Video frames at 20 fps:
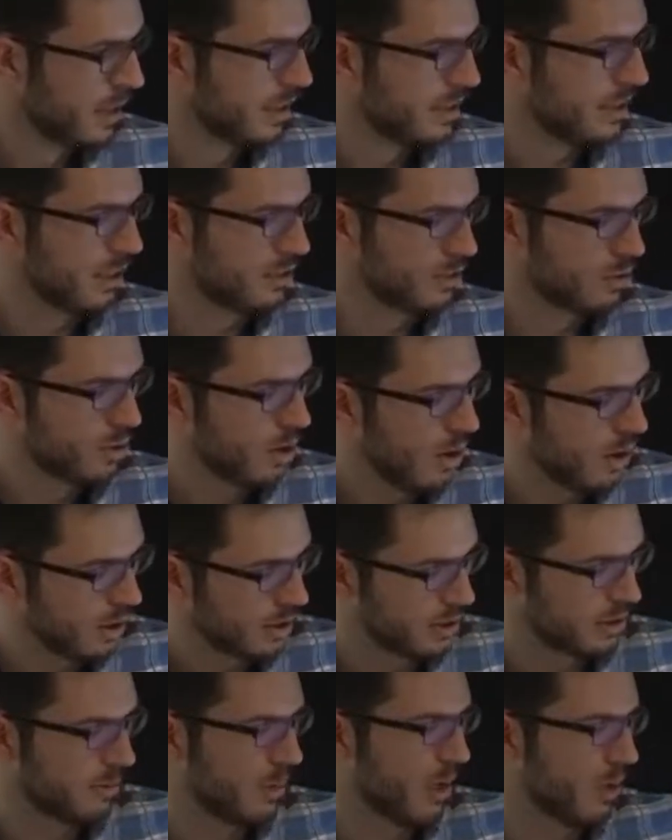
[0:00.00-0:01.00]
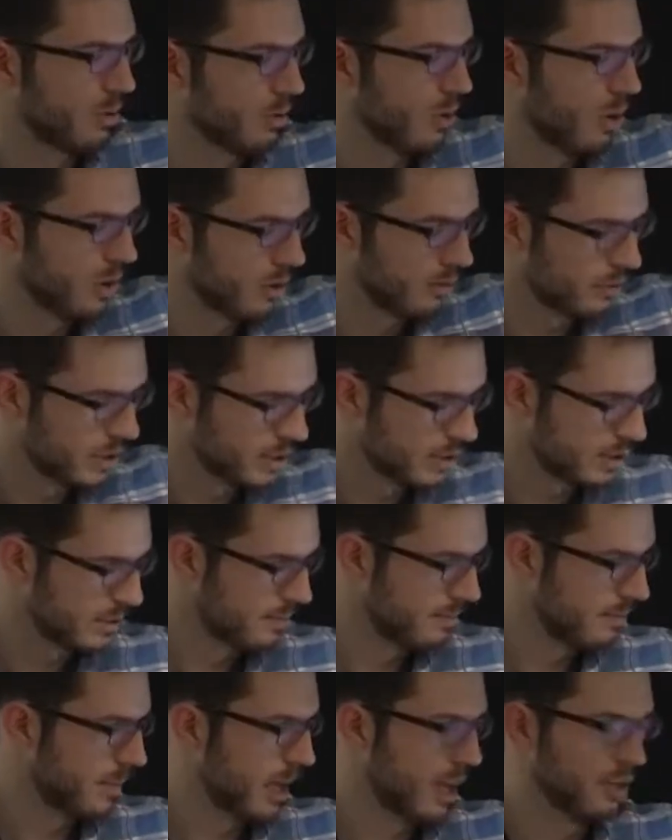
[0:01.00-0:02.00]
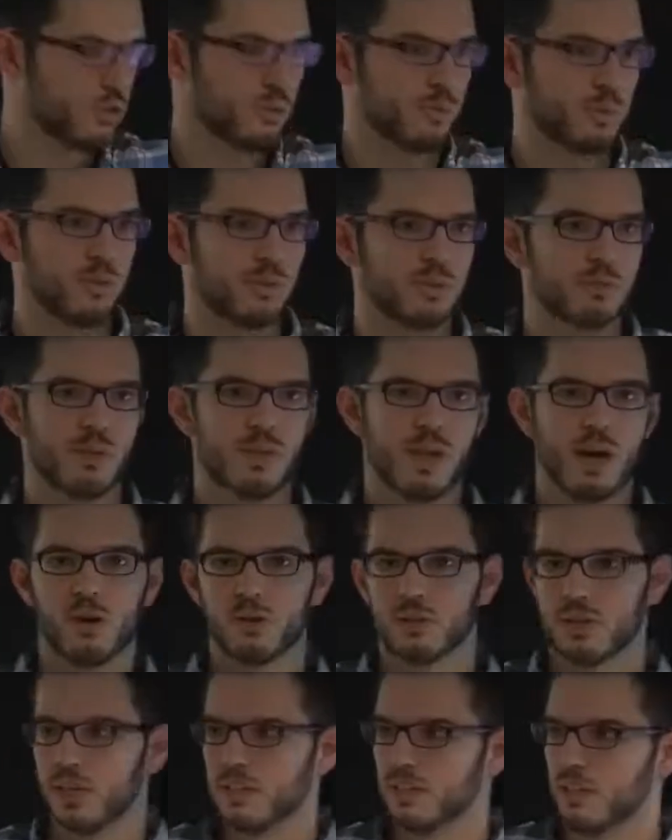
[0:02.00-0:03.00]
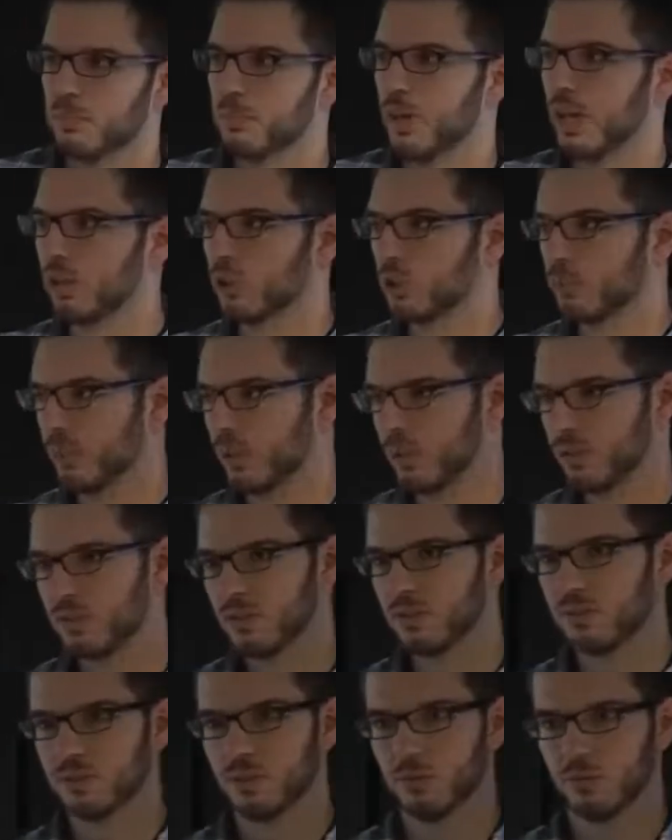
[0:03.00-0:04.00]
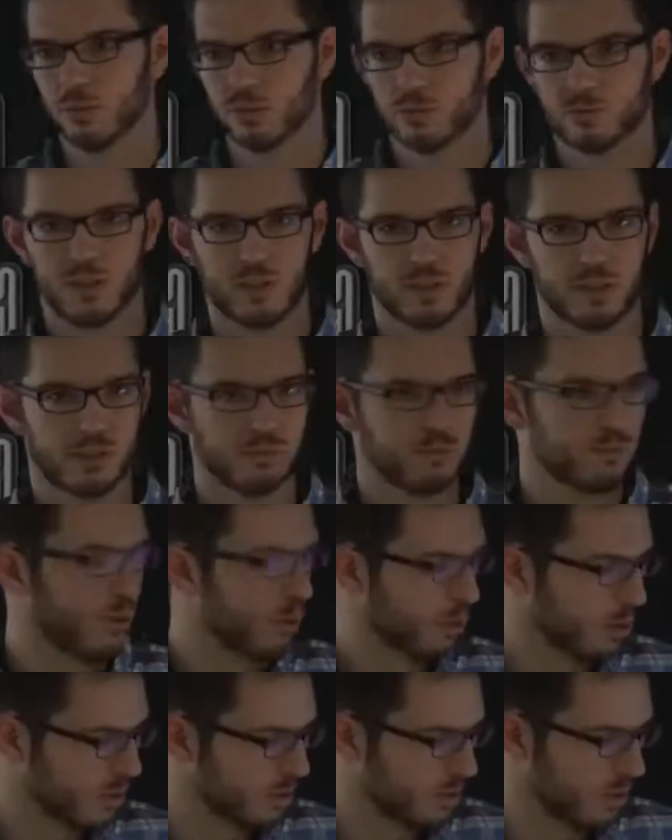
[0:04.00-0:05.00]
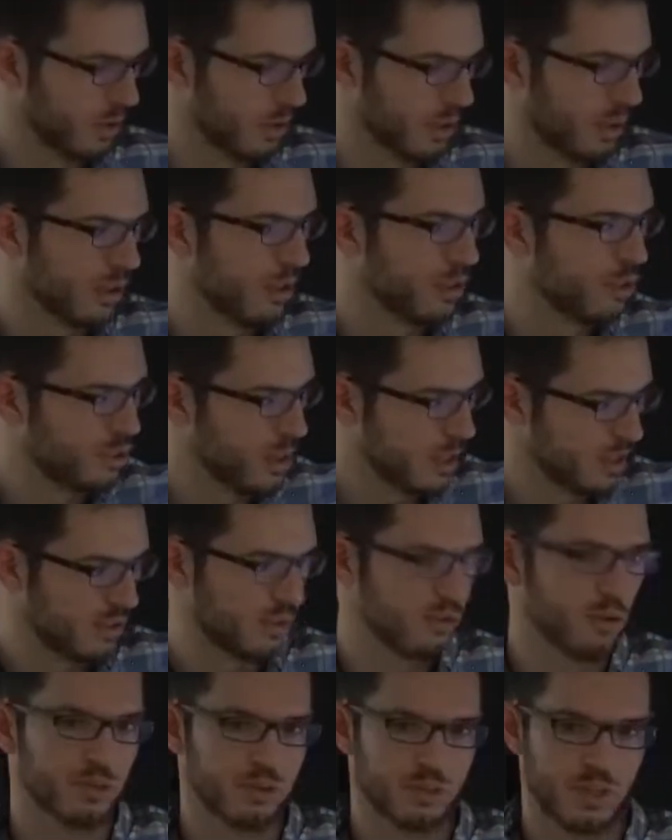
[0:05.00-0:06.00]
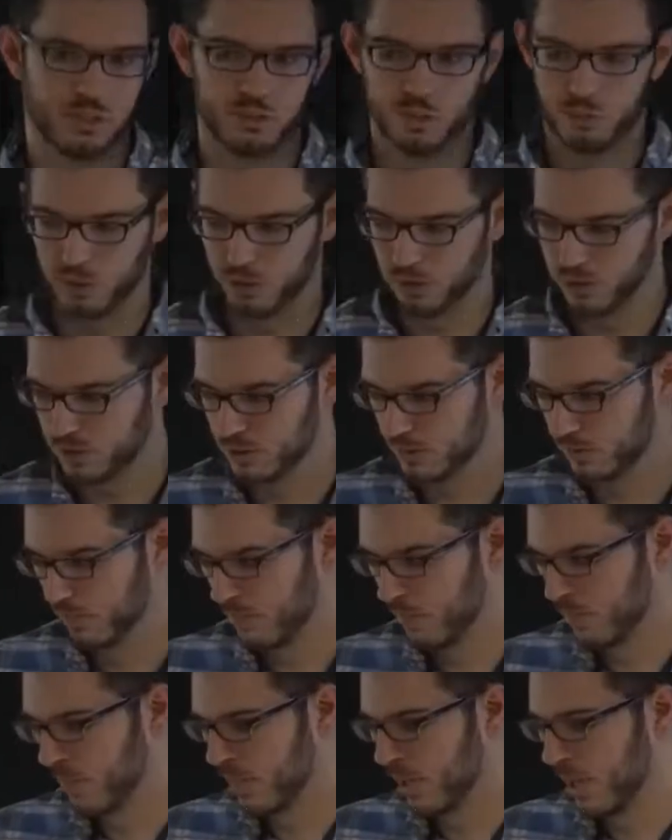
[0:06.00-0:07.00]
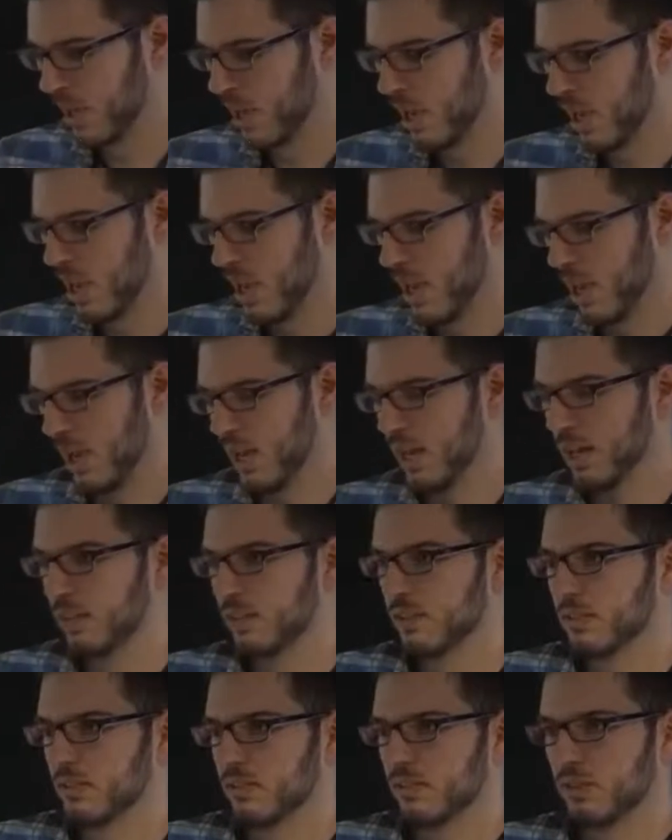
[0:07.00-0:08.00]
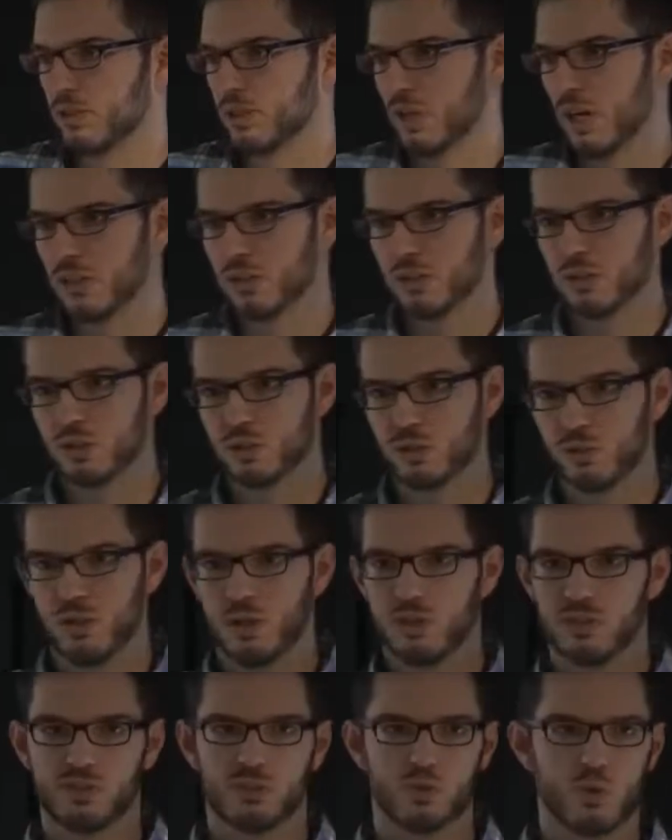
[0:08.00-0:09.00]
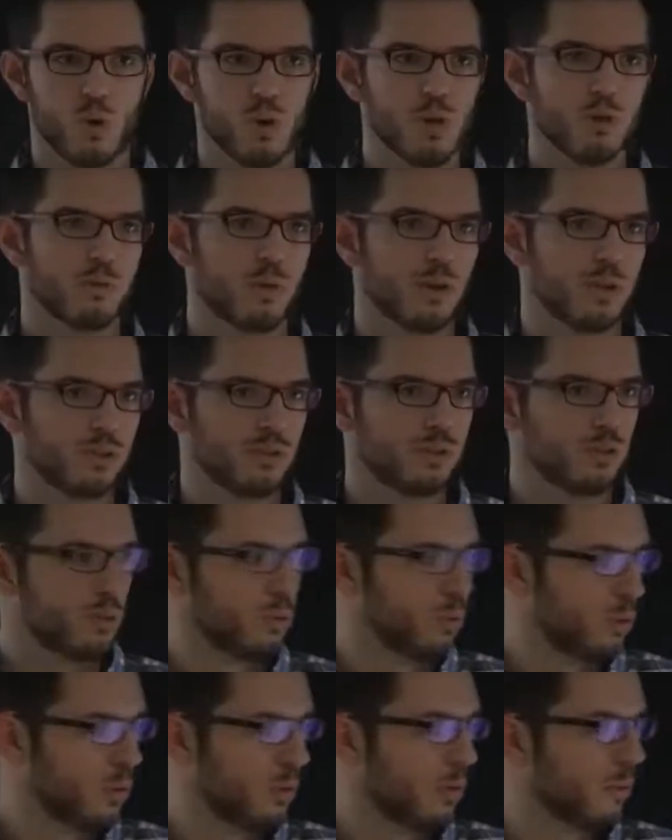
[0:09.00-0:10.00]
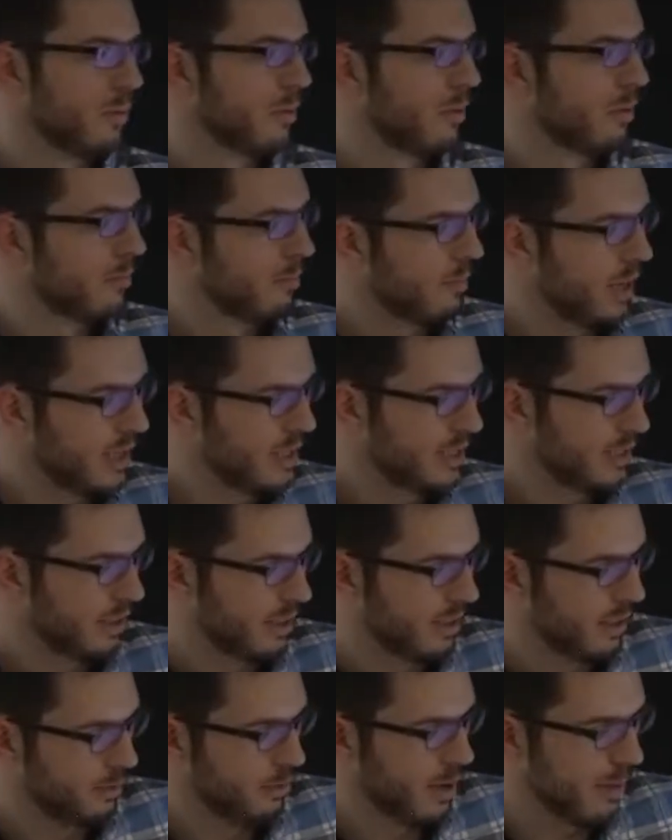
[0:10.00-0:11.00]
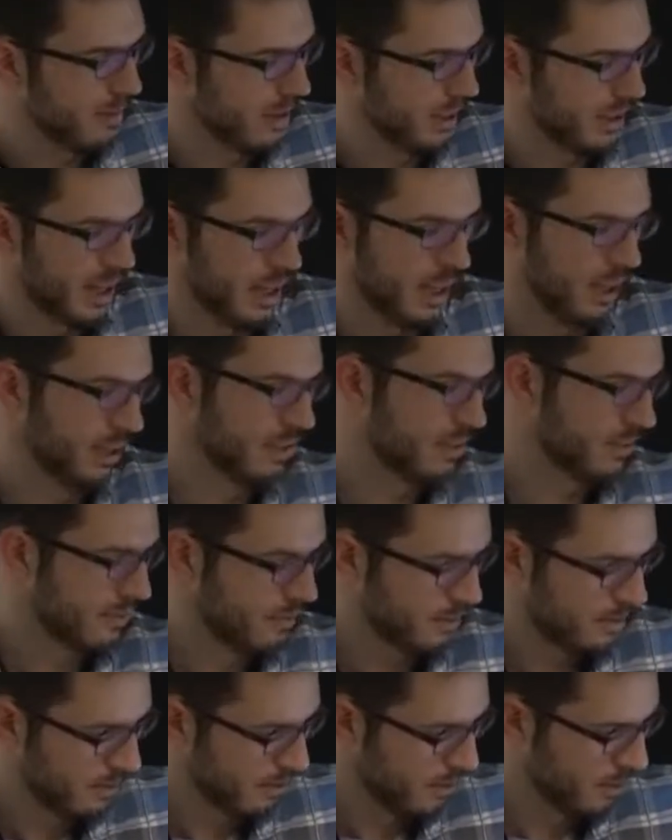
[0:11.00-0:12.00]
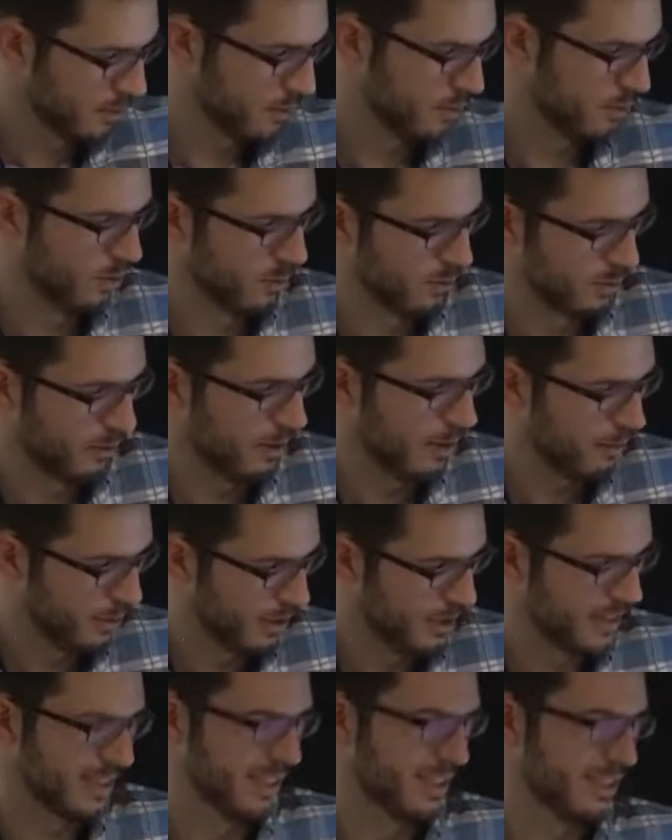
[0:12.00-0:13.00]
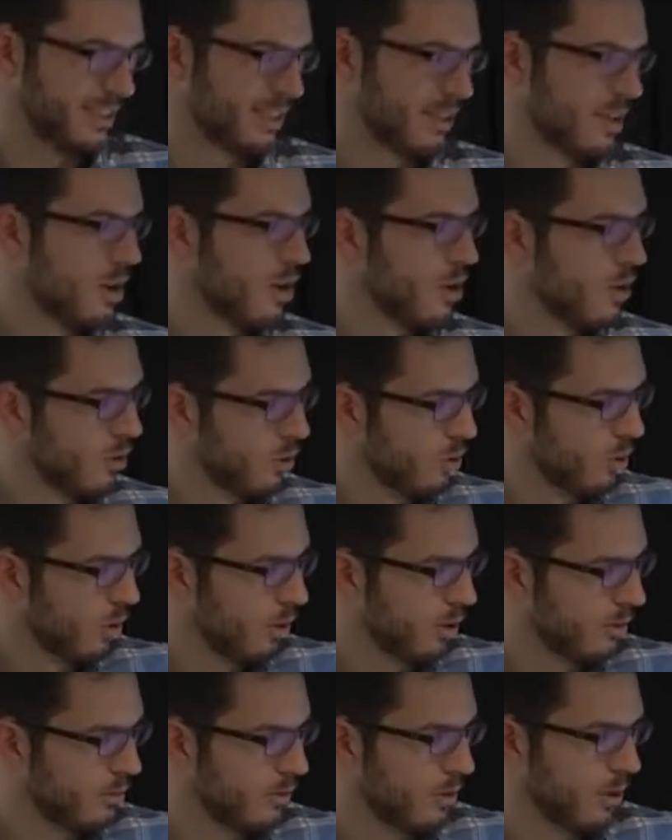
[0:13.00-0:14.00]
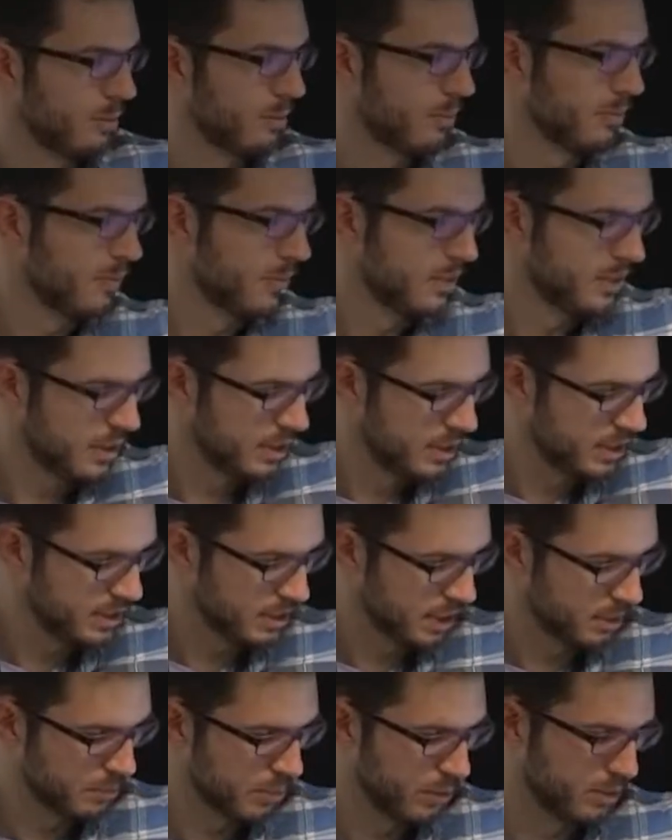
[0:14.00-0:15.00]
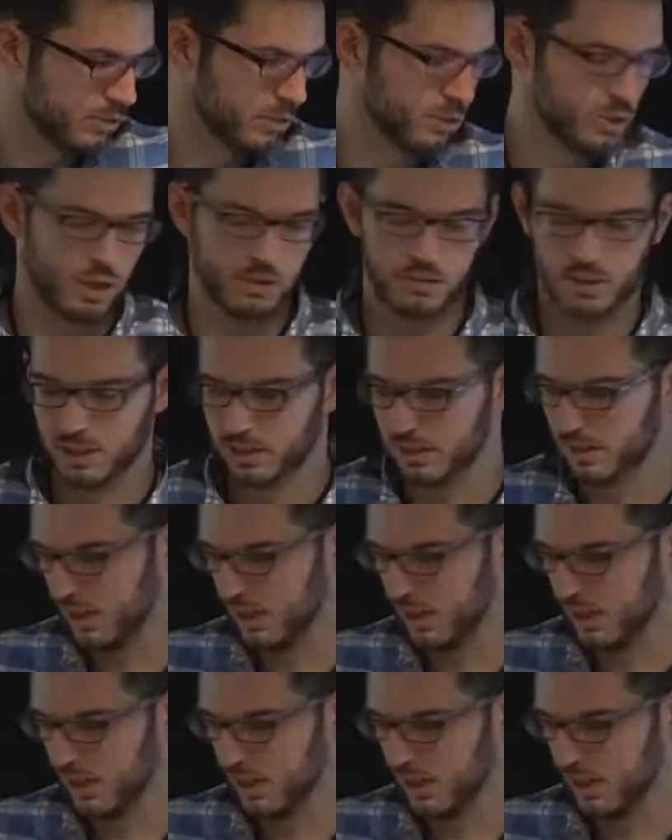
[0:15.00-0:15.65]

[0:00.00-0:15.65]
that talked about all of these attributes without any embellishment. So it was very focused on just those attributes. And the challenge's goal was to basically replicate those human references, learn from these inputs to generate the